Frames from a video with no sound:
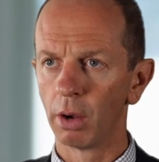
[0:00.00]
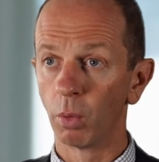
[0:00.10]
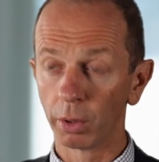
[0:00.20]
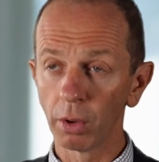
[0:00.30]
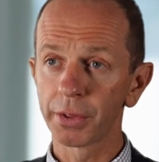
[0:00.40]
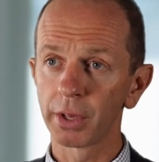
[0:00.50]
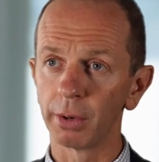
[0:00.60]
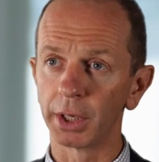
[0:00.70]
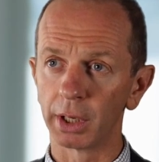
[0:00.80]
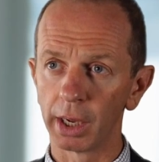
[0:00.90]
We're
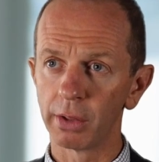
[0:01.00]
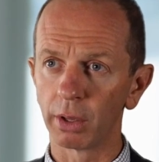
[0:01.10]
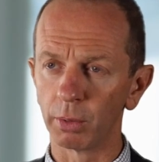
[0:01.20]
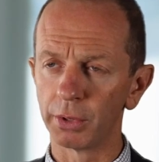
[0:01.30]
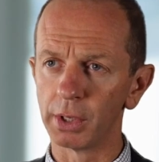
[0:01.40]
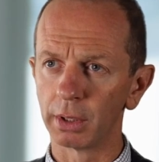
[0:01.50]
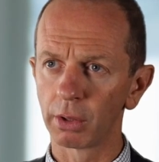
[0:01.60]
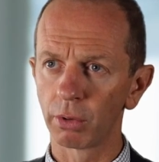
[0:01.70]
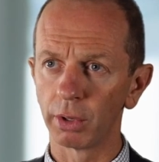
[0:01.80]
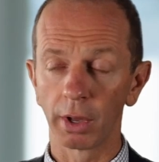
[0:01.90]
also engaging with the
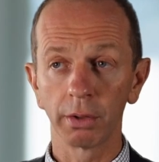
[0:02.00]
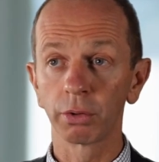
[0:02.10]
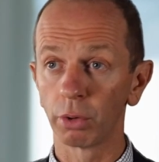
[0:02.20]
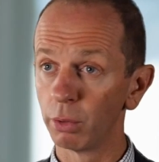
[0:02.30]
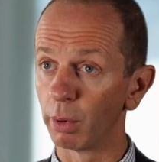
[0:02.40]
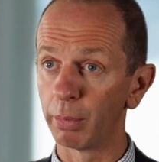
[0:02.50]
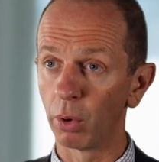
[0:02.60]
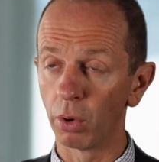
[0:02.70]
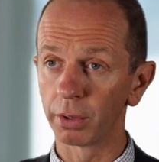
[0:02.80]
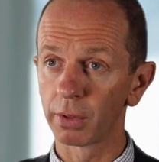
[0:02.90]
industry though through
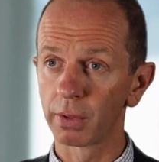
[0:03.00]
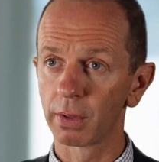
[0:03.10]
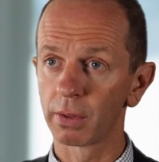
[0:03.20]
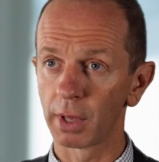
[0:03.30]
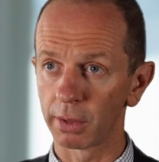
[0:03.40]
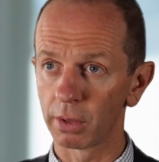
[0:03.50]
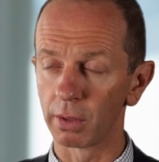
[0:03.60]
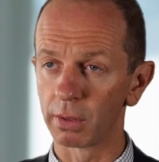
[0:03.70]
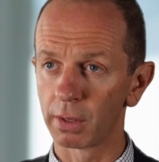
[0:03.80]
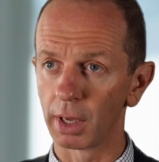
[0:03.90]
reports such
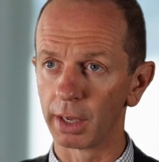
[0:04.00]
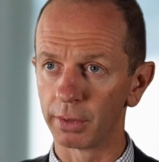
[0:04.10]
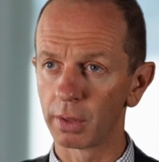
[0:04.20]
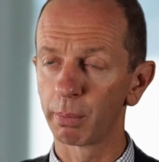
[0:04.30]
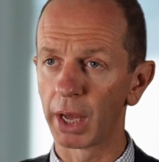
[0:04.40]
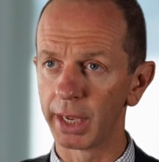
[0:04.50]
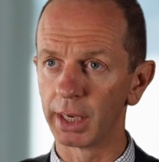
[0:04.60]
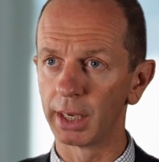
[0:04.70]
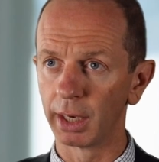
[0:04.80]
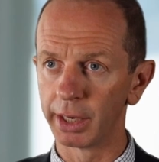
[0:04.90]
as this
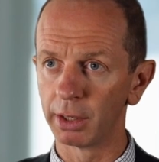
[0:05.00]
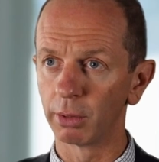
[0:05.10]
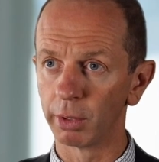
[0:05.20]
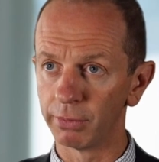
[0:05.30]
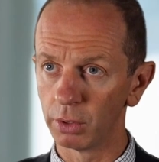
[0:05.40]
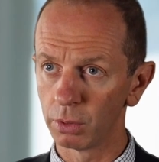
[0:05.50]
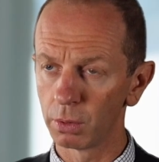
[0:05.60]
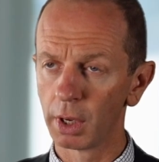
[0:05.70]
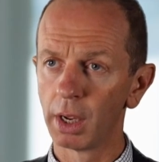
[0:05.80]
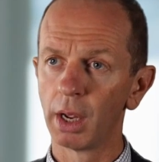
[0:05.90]
Payday Lending Review,